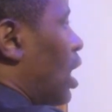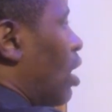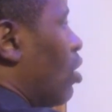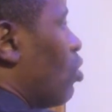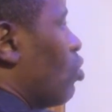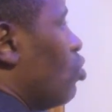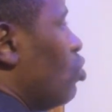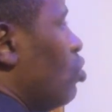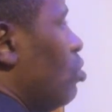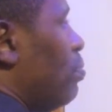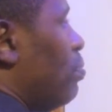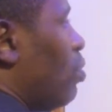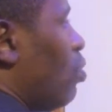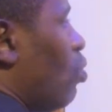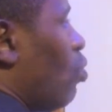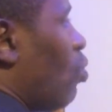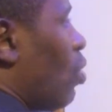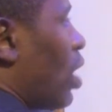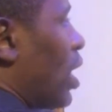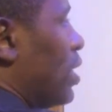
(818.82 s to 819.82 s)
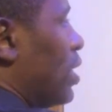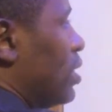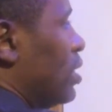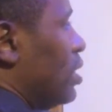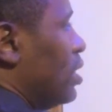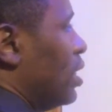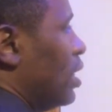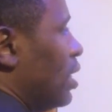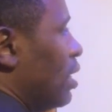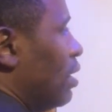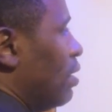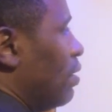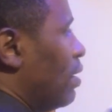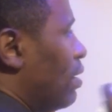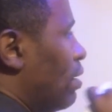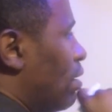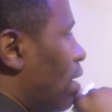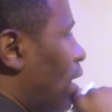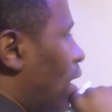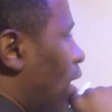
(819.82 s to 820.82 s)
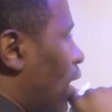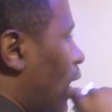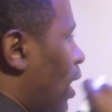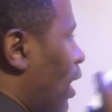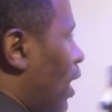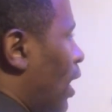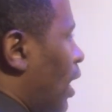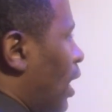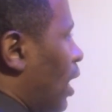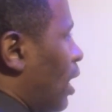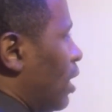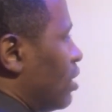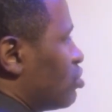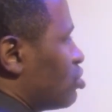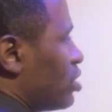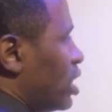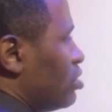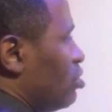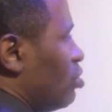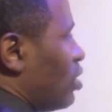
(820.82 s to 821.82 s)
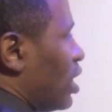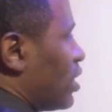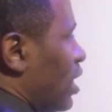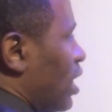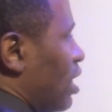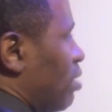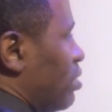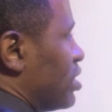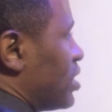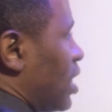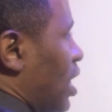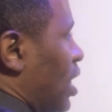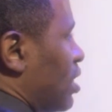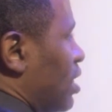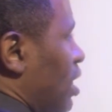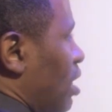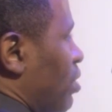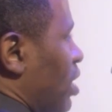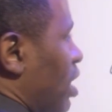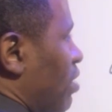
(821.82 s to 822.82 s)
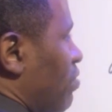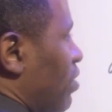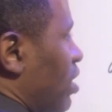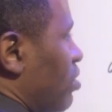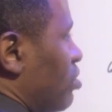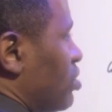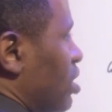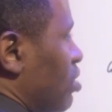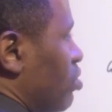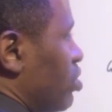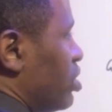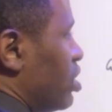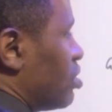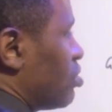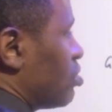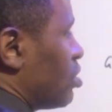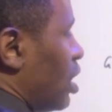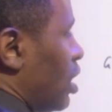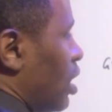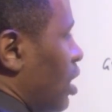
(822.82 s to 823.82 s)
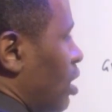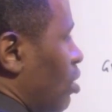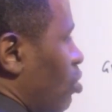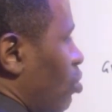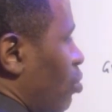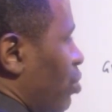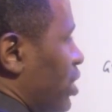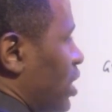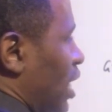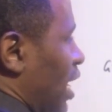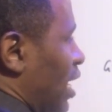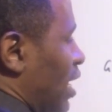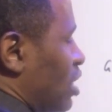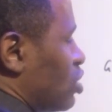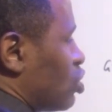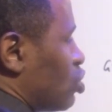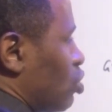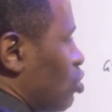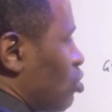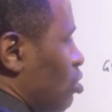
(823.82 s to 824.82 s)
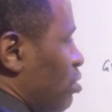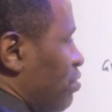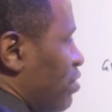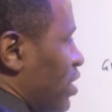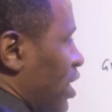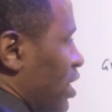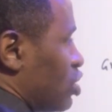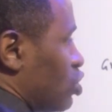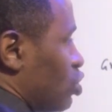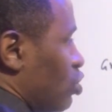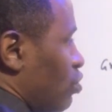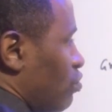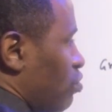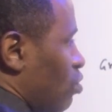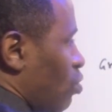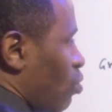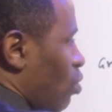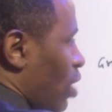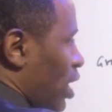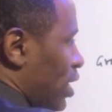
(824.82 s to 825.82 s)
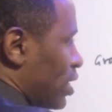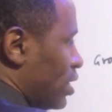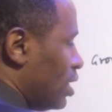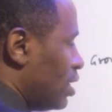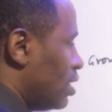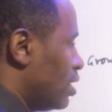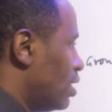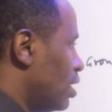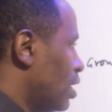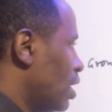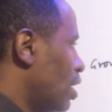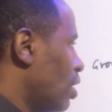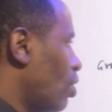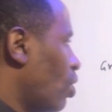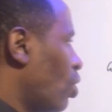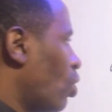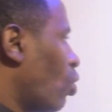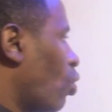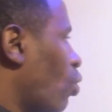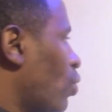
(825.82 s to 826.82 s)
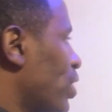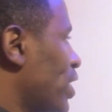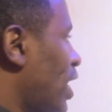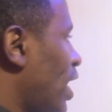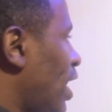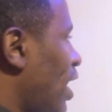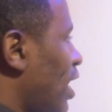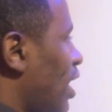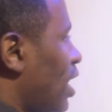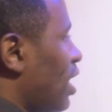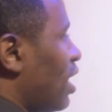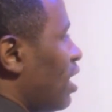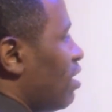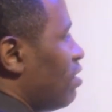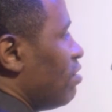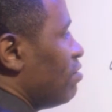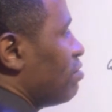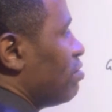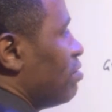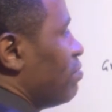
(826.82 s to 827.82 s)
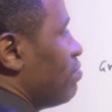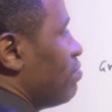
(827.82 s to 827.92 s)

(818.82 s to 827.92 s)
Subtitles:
group 1, try to look at the elements that are there. We have hydrogen, which is with electron configuration of 1. We have